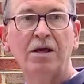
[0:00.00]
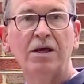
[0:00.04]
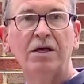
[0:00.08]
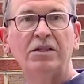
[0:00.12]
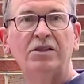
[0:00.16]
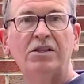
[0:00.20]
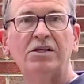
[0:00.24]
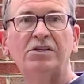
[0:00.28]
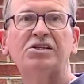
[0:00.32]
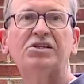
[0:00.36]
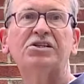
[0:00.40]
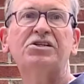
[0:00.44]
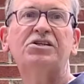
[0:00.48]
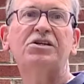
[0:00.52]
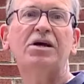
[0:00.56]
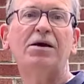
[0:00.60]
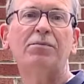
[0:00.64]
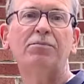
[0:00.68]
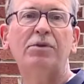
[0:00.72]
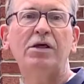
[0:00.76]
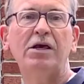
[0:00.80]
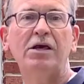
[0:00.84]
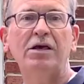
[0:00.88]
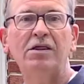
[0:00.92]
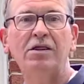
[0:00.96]
This is
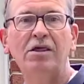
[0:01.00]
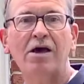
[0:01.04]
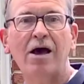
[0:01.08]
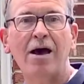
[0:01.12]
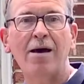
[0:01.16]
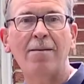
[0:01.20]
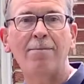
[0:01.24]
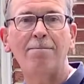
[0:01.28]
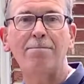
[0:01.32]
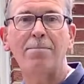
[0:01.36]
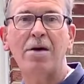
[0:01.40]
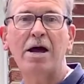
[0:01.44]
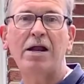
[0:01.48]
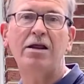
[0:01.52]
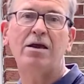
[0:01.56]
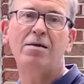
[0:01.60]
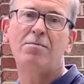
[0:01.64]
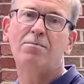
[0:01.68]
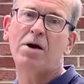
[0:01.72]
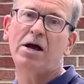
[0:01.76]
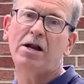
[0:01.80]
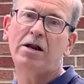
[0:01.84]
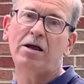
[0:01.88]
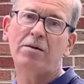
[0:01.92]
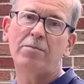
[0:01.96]
something that many
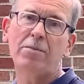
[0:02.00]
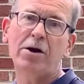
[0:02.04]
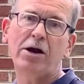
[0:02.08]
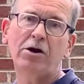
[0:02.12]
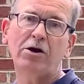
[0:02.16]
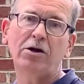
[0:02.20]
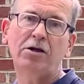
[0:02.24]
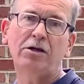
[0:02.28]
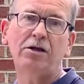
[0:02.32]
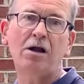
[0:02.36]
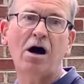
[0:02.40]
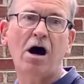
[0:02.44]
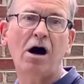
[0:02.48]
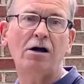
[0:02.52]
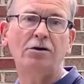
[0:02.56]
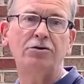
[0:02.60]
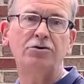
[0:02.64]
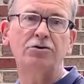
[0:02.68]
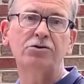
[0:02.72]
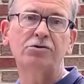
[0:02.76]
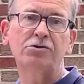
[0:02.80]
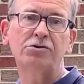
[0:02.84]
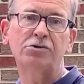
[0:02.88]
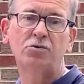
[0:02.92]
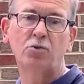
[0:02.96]
American
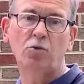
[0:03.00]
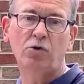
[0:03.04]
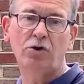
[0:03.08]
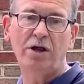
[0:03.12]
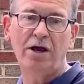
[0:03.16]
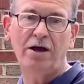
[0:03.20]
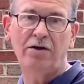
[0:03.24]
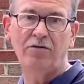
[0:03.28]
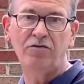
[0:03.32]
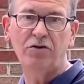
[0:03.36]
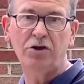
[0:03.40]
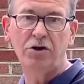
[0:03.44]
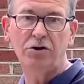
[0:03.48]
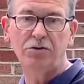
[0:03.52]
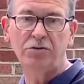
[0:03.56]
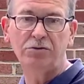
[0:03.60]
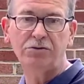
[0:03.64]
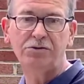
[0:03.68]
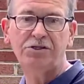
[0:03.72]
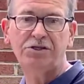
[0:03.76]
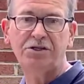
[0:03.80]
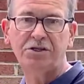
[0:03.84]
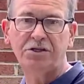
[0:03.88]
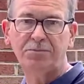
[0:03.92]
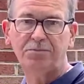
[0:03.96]
hunters would have
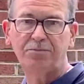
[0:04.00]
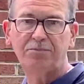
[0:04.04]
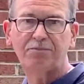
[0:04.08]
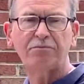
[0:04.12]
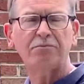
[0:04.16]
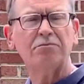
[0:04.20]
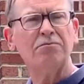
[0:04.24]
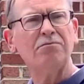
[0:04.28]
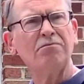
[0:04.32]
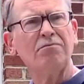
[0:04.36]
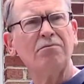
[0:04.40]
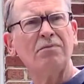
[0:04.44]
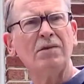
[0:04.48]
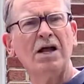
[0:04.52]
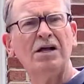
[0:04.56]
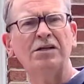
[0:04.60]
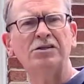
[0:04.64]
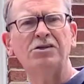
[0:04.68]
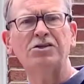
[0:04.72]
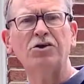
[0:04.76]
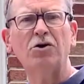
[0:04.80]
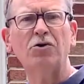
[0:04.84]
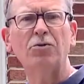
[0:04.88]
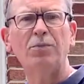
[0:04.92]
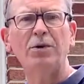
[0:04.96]
used, and
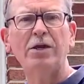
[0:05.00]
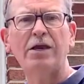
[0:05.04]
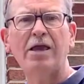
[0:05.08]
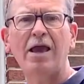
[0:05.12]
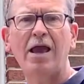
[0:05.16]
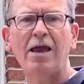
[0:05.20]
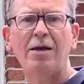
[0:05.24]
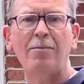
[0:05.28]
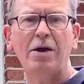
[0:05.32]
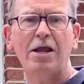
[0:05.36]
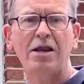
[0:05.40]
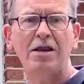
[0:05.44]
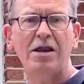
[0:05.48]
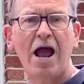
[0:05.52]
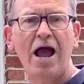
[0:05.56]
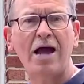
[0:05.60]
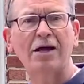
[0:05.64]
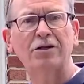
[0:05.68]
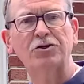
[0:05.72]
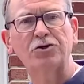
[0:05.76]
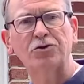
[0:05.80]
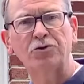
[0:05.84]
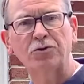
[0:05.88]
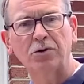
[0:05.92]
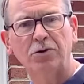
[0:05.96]
so it became
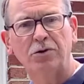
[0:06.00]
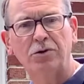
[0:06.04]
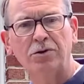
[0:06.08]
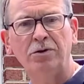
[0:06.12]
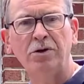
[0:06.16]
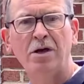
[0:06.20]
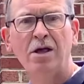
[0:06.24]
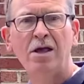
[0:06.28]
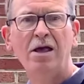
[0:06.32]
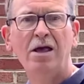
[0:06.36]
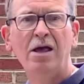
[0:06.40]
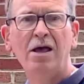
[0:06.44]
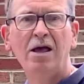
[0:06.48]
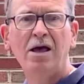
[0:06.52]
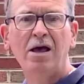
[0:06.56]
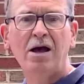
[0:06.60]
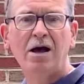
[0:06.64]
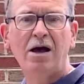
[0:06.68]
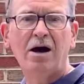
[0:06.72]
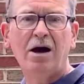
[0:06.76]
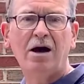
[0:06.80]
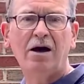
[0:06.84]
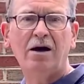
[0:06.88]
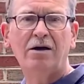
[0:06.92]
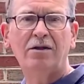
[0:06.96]
natural
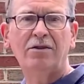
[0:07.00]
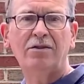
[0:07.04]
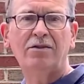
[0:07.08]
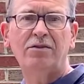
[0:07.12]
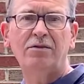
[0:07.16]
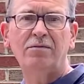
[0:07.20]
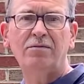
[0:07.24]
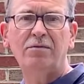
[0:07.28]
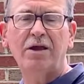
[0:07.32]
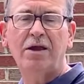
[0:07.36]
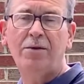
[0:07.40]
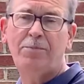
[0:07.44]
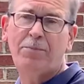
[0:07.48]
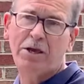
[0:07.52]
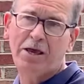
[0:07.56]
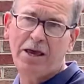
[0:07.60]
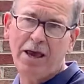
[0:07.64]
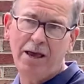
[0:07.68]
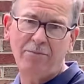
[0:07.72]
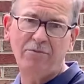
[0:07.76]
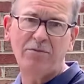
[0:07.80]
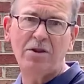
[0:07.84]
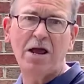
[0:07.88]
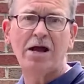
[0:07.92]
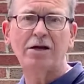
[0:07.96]

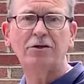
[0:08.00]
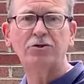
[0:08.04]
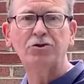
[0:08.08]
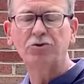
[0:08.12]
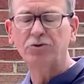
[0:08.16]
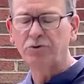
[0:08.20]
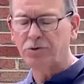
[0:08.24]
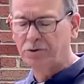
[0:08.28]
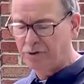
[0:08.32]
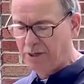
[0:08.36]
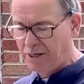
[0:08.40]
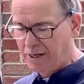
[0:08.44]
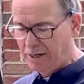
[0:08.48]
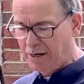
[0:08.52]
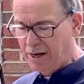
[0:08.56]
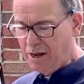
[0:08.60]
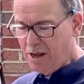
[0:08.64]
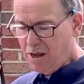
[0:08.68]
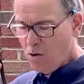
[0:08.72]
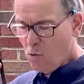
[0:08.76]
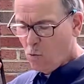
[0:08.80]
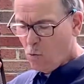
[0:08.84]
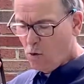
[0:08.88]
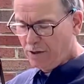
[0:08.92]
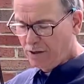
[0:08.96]
that
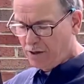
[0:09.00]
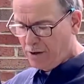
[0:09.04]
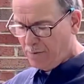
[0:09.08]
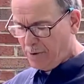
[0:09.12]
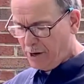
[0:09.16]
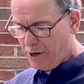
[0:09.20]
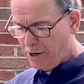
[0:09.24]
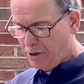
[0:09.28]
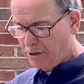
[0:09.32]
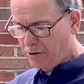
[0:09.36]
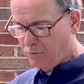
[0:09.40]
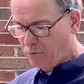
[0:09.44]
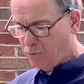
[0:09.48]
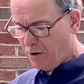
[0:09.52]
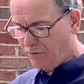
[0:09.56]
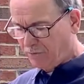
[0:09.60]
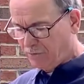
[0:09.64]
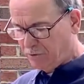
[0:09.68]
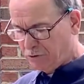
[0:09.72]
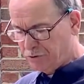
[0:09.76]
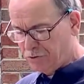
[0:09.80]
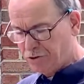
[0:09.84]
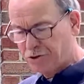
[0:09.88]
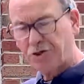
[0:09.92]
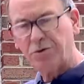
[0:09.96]
when the American
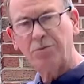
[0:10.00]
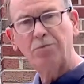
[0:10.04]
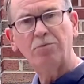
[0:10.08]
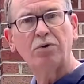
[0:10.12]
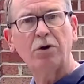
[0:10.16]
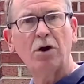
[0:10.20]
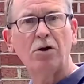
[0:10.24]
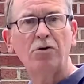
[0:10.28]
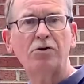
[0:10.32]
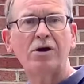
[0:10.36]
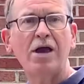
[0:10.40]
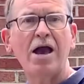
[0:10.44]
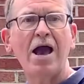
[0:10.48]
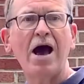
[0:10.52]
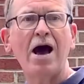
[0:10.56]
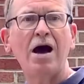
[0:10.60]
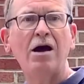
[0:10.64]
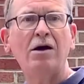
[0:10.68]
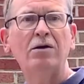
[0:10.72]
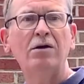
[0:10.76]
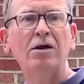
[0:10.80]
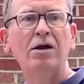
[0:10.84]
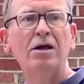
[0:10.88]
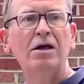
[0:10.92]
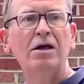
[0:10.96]
Revolution broke
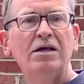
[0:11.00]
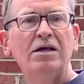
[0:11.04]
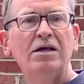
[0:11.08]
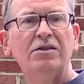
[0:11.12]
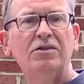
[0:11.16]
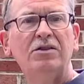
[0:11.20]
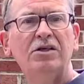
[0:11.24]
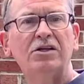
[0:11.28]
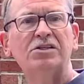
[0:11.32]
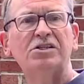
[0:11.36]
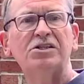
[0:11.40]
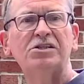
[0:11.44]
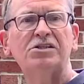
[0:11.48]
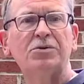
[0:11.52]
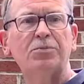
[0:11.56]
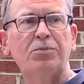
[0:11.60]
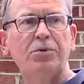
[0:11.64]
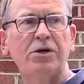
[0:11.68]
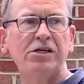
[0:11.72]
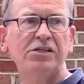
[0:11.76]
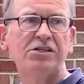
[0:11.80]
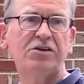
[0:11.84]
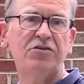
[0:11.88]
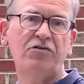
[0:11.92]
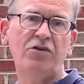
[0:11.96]
out, this is a
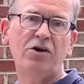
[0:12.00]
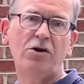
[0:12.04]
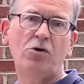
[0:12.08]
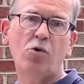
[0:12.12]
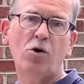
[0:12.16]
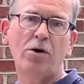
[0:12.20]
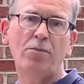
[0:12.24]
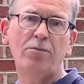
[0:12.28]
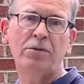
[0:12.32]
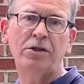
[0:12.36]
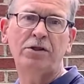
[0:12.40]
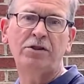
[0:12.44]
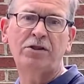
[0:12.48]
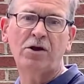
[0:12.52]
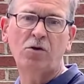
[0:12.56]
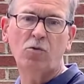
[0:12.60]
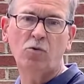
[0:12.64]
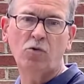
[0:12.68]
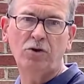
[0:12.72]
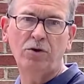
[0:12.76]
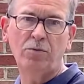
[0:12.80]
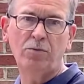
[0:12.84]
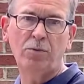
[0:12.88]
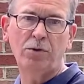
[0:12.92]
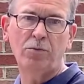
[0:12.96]
piece of equipment that
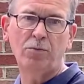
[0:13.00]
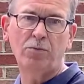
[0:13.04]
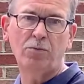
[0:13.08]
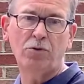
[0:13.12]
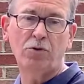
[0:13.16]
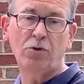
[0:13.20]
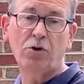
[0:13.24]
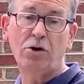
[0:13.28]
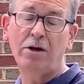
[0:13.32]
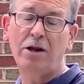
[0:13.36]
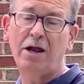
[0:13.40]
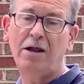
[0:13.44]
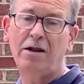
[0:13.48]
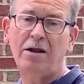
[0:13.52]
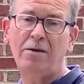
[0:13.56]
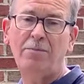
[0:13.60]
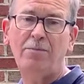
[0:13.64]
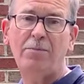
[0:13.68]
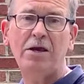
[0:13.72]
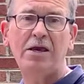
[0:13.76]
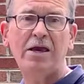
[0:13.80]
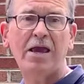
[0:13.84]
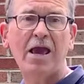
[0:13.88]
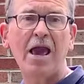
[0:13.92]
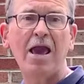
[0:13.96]
would have been brought, and it
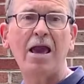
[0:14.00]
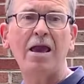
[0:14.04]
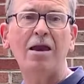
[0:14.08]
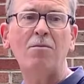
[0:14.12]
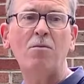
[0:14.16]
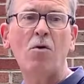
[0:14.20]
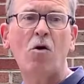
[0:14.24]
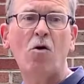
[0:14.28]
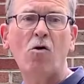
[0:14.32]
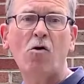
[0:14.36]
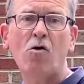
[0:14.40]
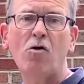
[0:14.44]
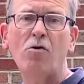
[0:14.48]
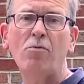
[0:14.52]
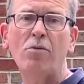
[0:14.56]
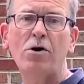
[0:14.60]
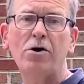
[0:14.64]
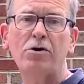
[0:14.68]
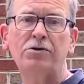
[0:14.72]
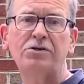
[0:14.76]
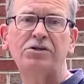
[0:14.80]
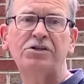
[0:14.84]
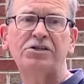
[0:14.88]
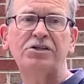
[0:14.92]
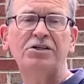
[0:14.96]
became
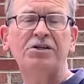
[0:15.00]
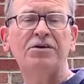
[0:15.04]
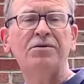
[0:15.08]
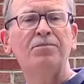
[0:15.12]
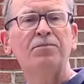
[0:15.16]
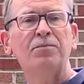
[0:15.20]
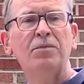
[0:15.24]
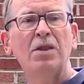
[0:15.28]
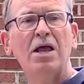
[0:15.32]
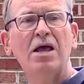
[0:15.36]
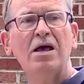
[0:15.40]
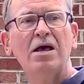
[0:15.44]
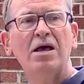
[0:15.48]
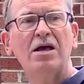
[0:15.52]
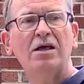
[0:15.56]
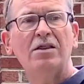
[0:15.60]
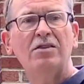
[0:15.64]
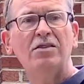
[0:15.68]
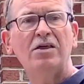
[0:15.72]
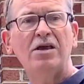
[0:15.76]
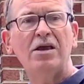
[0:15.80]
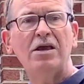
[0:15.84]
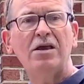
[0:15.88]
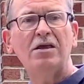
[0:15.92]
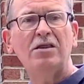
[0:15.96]
almost
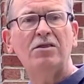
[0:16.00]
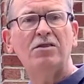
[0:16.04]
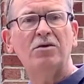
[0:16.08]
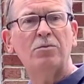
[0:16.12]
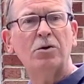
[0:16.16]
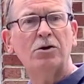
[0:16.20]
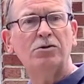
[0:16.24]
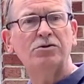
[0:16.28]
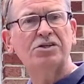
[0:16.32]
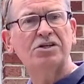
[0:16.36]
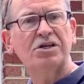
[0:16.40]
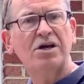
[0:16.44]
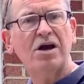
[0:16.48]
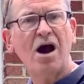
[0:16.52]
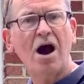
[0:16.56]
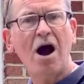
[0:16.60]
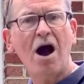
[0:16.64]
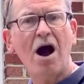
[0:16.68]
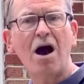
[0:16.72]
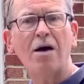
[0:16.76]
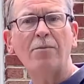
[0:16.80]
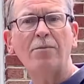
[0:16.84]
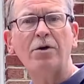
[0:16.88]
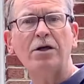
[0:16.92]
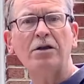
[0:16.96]
the most
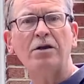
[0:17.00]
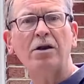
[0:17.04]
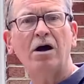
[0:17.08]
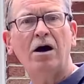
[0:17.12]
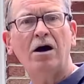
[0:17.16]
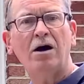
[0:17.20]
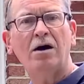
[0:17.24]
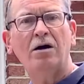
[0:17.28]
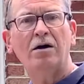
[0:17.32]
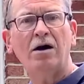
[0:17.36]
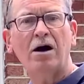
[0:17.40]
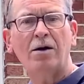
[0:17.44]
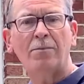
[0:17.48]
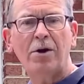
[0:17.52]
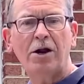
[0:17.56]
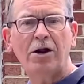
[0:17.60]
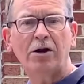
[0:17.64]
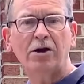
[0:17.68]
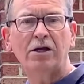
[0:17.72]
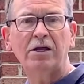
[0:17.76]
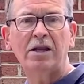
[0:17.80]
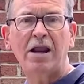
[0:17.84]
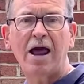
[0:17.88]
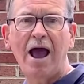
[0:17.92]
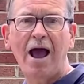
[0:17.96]
common
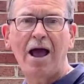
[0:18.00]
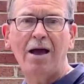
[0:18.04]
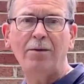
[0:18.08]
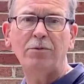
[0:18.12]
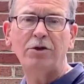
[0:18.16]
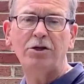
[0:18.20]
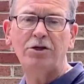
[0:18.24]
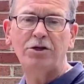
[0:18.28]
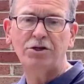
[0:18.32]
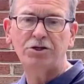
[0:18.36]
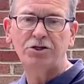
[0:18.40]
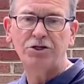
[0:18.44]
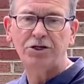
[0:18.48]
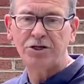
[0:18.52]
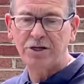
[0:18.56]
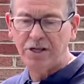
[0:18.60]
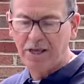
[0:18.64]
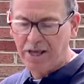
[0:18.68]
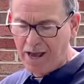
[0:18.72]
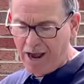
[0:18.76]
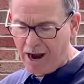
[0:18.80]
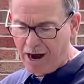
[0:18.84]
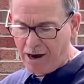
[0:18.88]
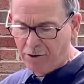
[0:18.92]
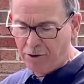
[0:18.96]
American ammunition
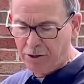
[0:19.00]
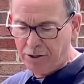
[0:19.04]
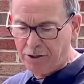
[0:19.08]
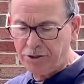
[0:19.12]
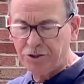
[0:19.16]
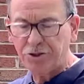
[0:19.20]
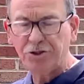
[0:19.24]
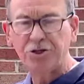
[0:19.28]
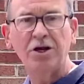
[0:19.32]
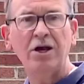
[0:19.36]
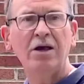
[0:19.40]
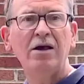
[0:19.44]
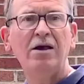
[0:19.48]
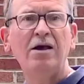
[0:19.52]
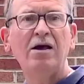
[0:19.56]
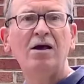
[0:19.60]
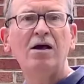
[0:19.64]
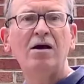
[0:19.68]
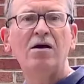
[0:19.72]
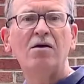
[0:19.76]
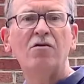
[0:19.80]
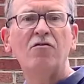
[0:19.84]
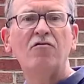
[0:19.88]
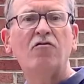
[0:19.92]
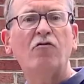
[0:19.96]
carriage
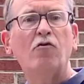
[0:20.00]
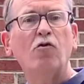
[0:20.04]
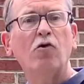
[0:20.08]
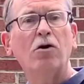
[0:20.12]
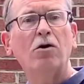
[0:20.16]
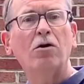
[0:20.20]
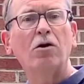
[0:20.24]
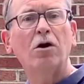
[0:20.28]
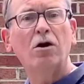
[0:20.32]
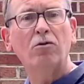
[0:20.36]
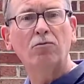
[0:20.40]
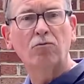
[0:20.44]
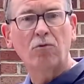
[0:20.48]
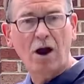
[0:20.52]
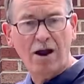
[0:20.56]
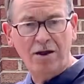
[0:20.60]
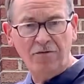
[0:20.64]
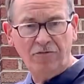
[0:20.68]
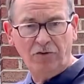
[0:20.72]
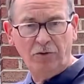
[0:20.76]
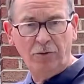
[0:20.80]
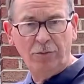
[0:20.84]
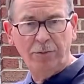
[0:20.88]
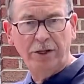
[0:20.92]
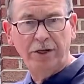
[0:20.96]
for
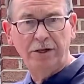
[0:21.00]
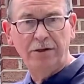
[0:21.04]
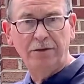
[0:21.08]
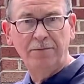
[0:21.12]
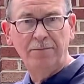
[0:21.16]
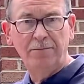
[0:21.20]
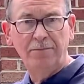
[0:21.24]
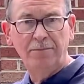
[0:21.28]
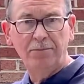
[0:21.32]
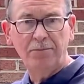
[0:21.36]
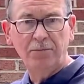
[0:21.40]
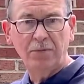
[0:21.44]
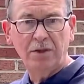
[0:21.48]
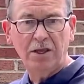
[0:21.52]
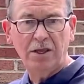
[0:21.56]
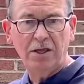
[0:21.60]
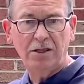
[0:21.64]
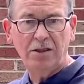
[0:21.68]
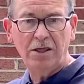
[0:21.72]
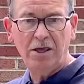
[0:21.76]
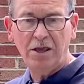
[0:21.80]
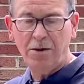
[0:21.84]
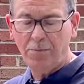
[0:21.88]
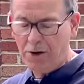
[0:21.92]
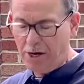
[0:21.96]
riflemen in
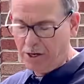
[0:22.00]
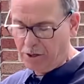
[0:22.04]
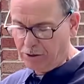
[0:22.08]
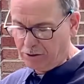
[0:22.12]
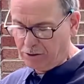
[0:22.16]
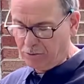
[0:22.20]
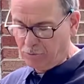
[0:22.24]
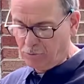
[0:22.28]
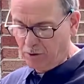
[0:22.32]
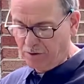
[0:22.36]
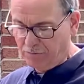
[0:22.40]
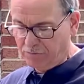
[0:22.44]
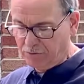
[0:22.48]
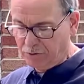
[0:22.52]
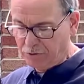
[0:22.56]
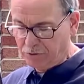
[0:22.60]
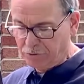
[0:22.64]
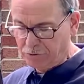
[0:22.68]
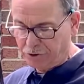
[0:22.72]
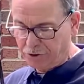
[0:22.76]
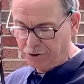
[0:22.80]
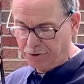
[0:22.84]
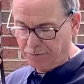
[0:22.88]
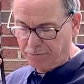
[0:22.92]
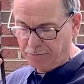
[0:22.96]
the American
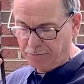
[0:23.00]
Revolution.